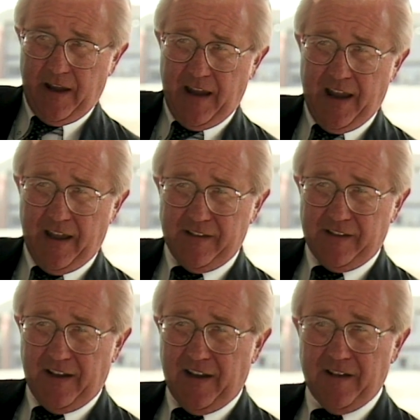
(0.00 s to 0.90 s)
and
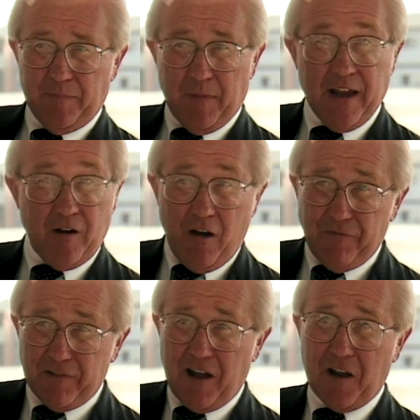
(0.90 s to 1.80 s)
by an
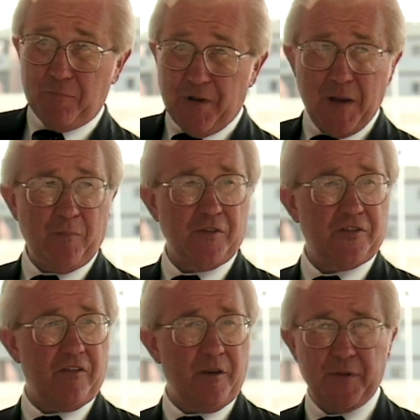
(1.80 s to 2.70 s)
awful lot of people.
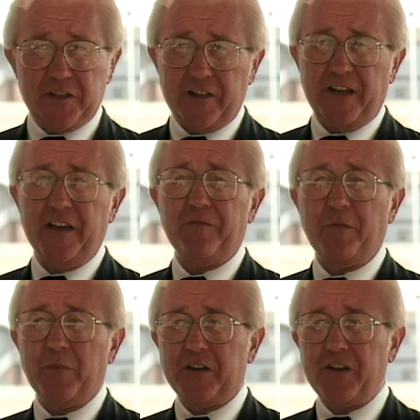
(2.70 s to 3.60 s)
So they'll be seeing it
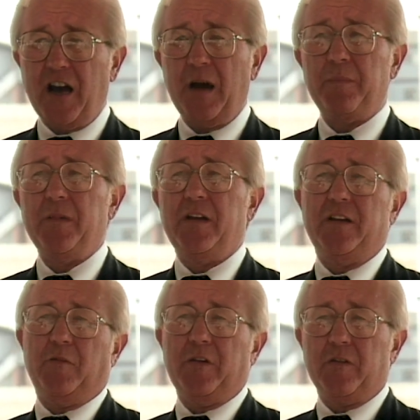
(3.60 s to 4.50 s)
from the top.
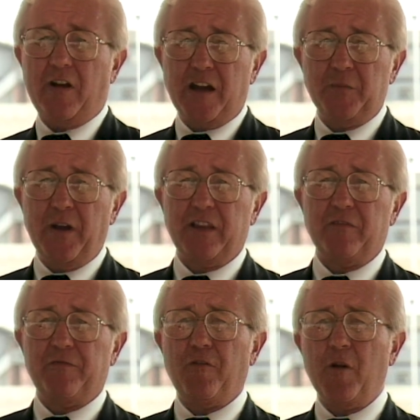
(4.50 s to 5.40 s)
We've tried to make
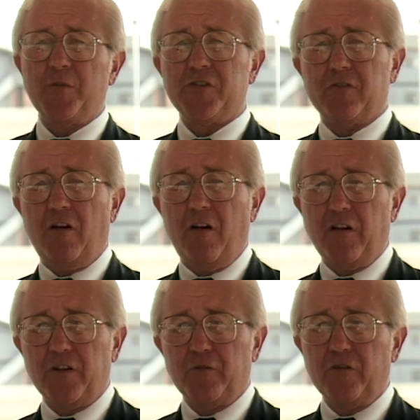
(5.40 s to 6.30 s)
the forms strong
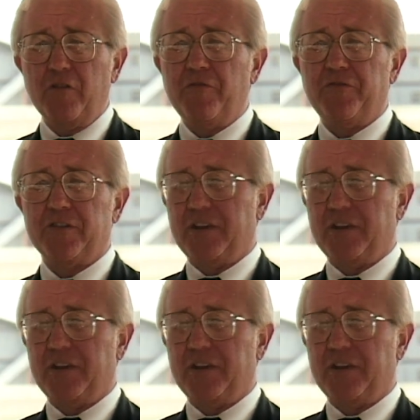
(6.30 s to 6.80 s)
and the roofs